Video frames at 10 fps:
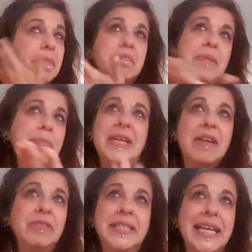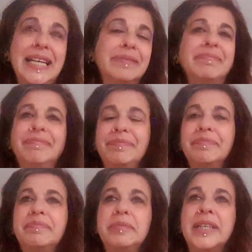maybe every day.
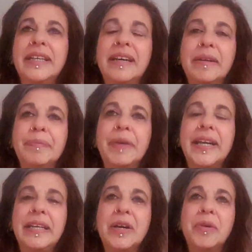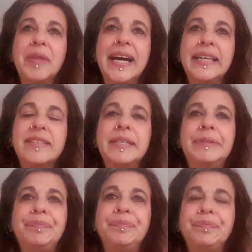But I know that
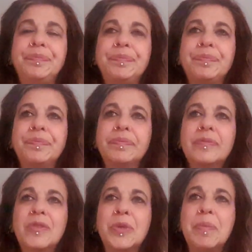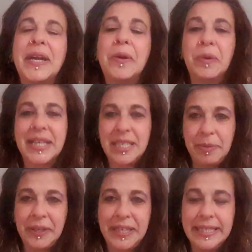through my own
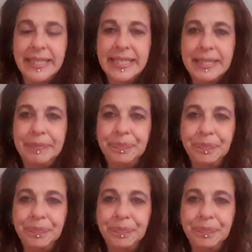experience,